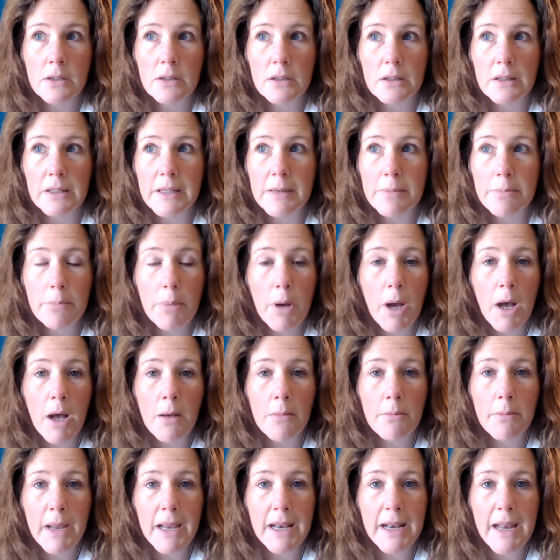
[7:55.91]
lip
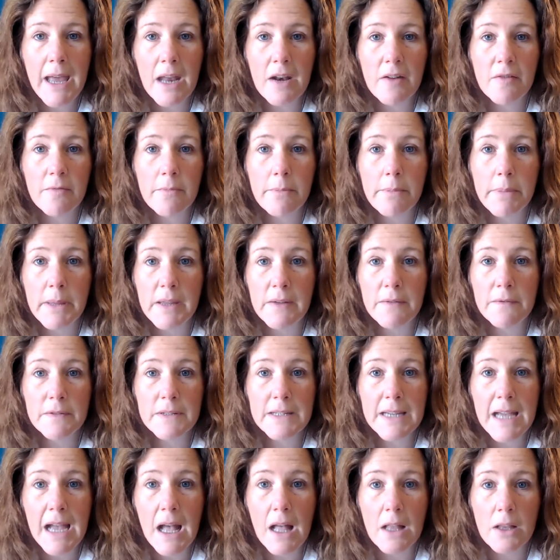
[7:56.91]
balm made out of beef
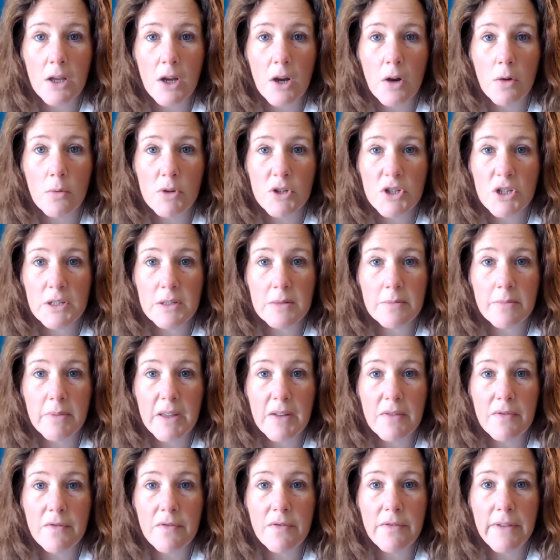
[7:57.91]
tallow, which is
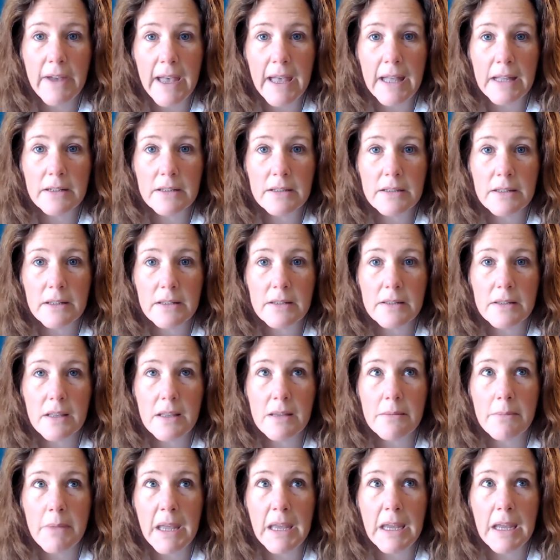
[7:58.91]
beef fat. So
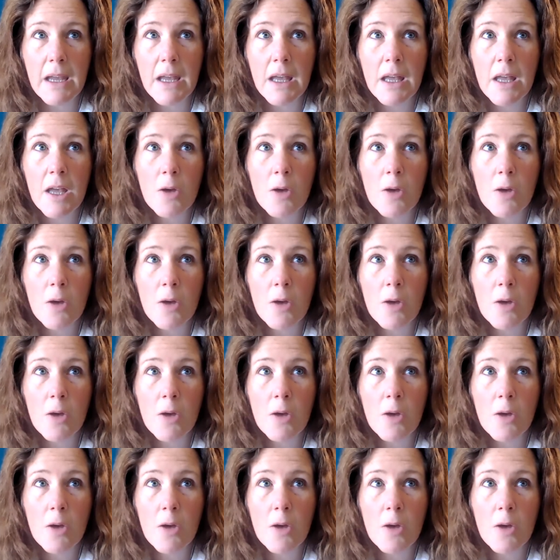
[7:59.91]
they make